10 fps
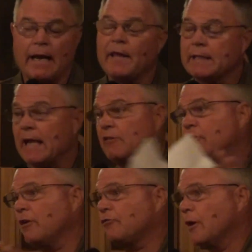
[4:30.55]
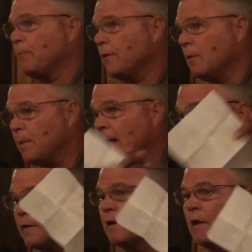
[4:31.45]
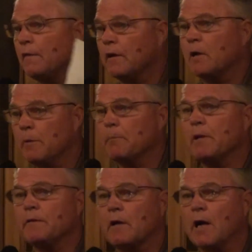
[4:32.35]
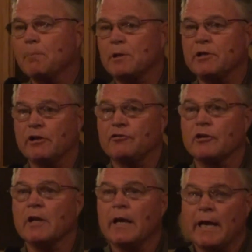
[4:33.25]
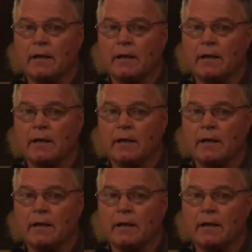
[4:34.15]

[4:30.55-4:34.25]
And I think that says something about the commitment, the competition,